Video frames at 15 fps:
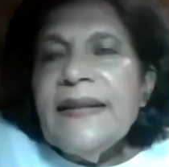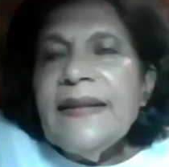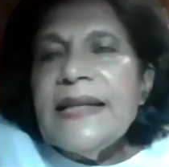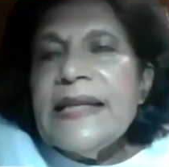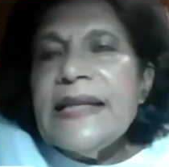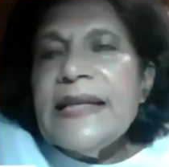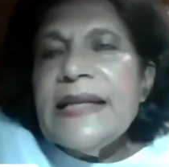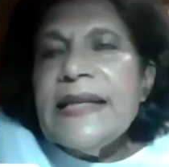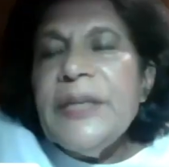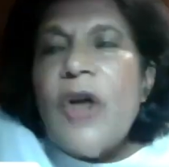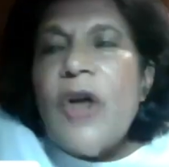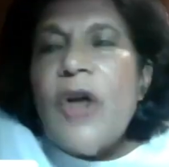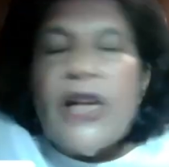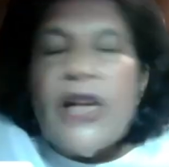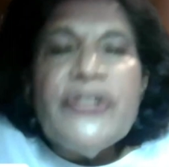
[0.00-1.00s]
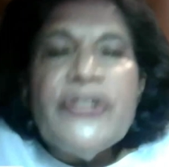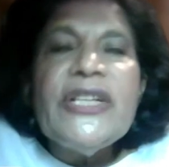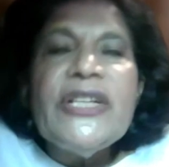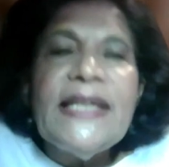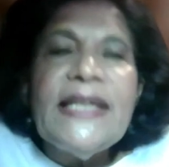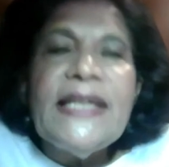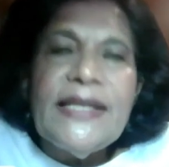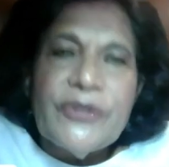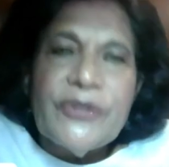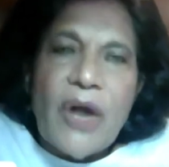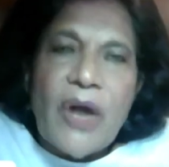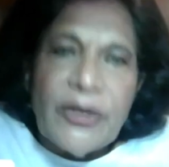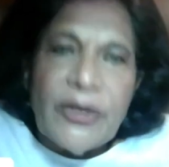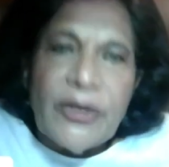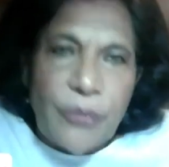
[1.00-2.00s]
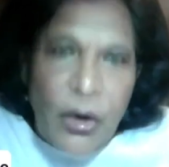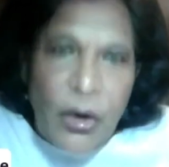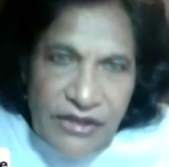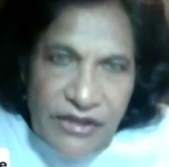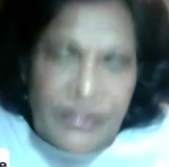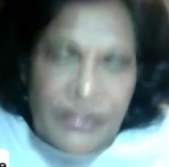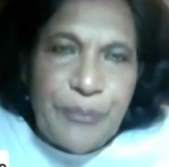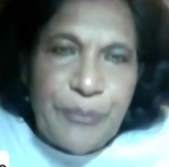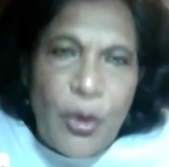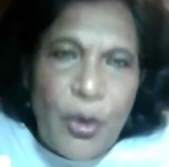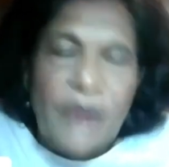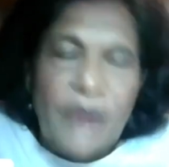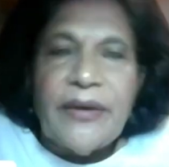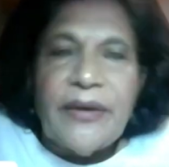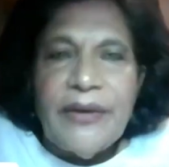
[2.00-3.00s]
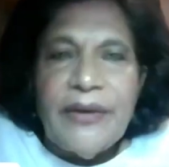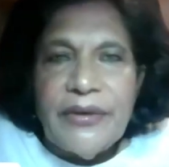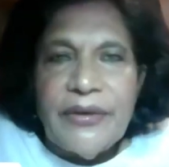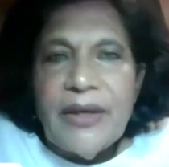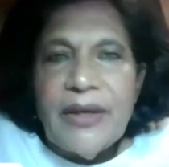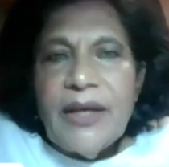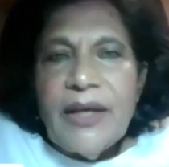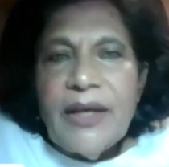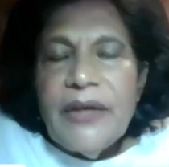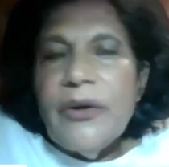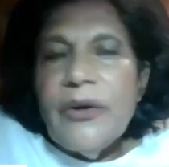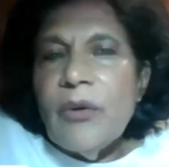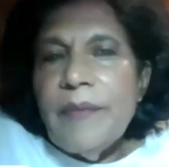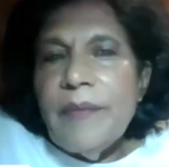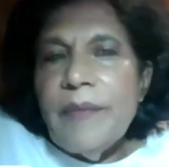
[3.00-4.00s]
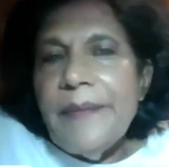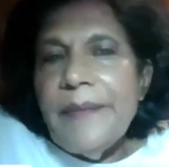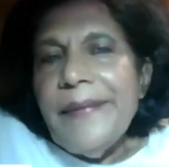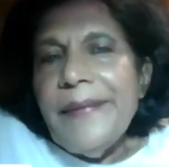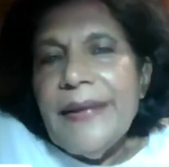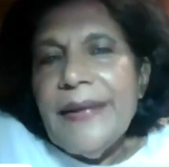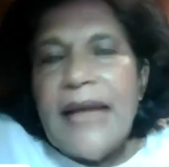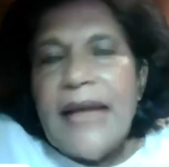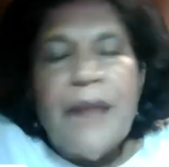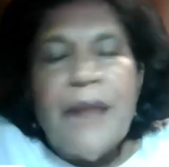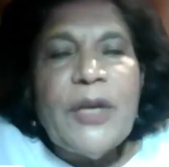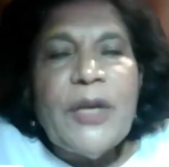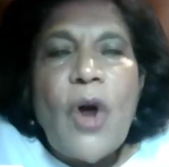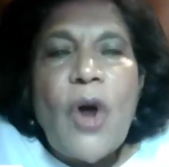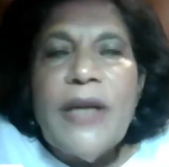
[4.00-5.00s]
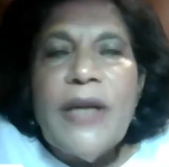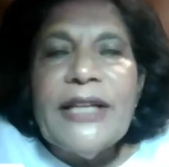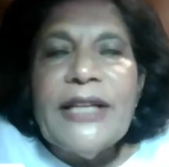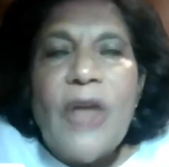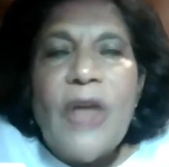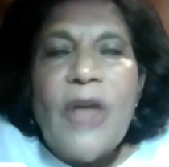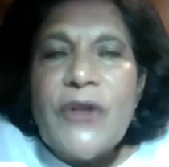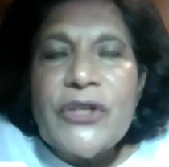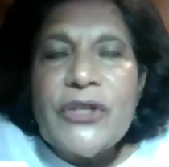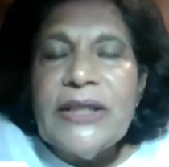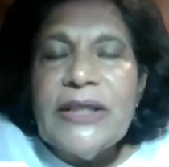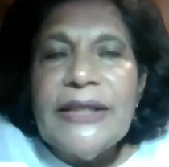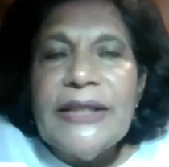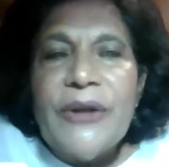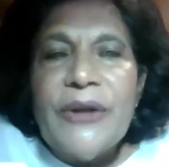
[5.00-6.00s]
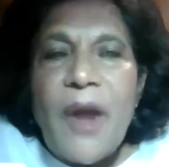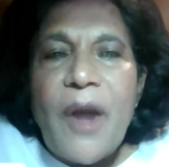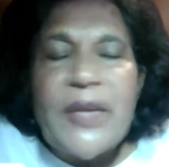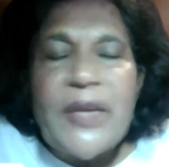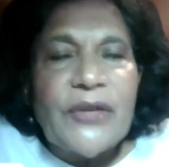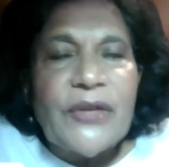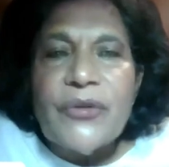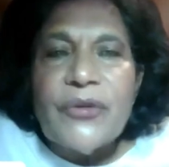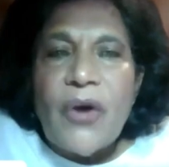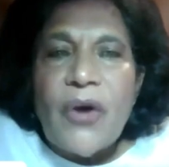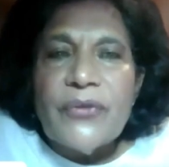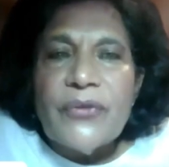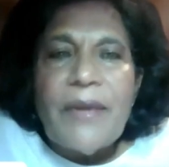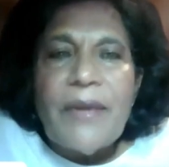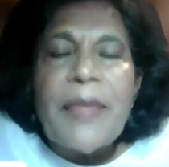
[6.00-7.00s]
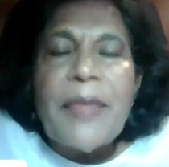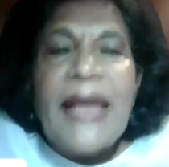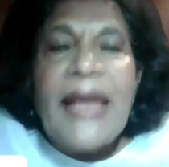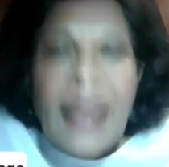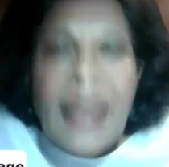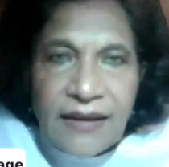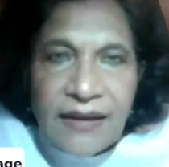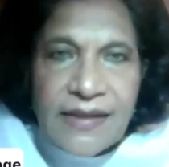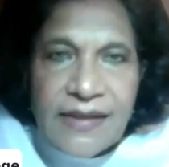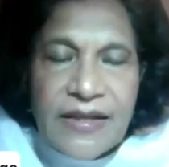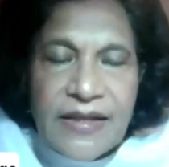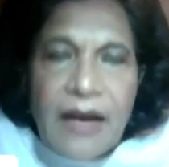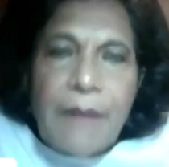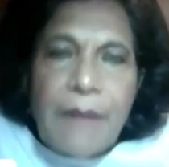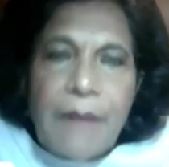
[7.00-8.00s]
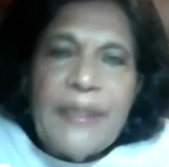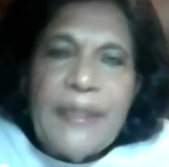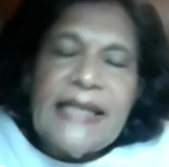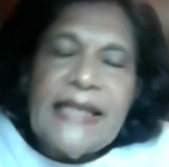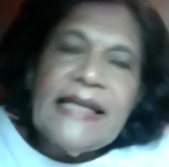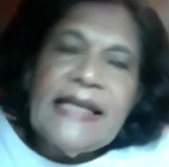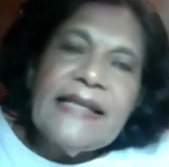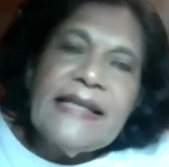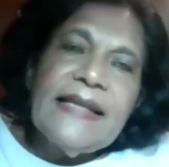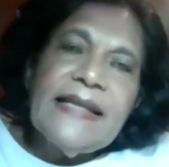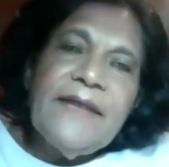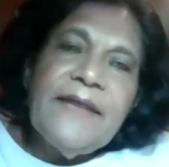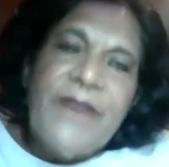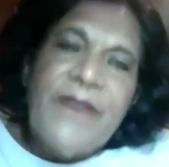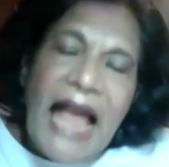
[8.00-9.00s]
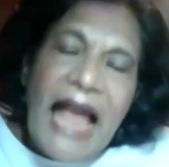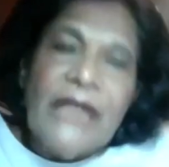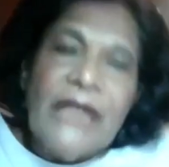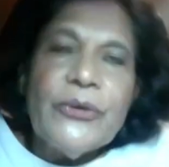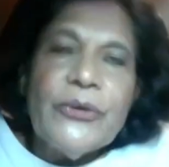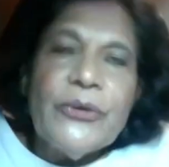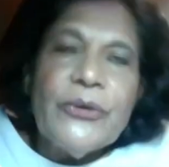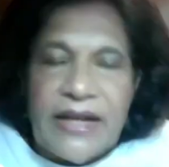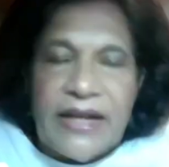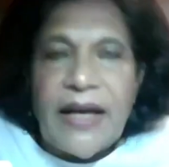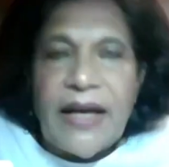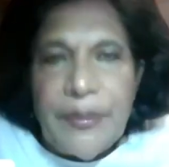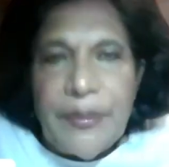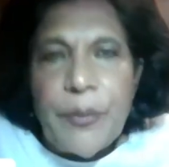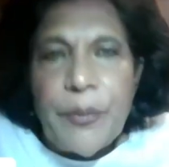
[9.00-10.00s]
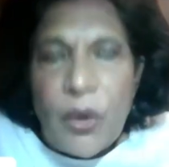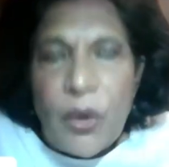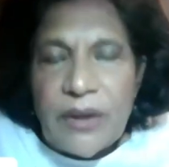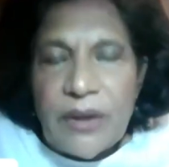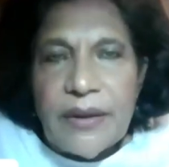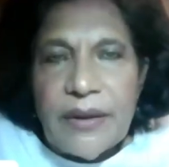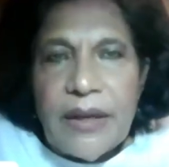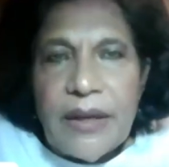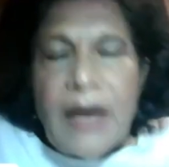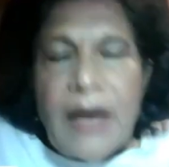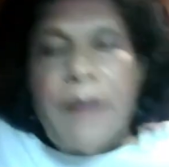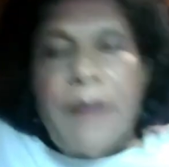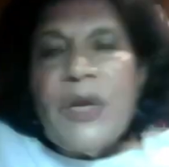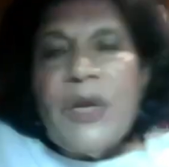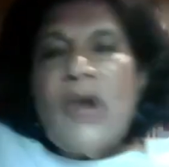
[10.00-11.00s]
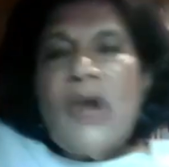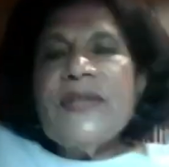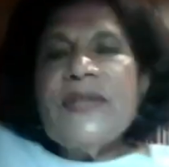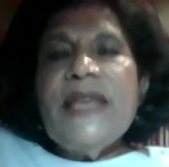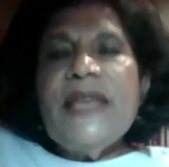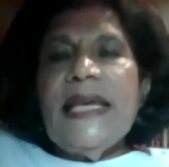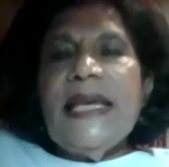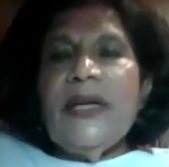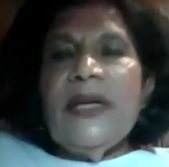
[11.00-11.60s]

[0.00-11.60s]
the terminology is not what is important. You know, it can be called ecological economics or something else, but it is the values that are important. Because the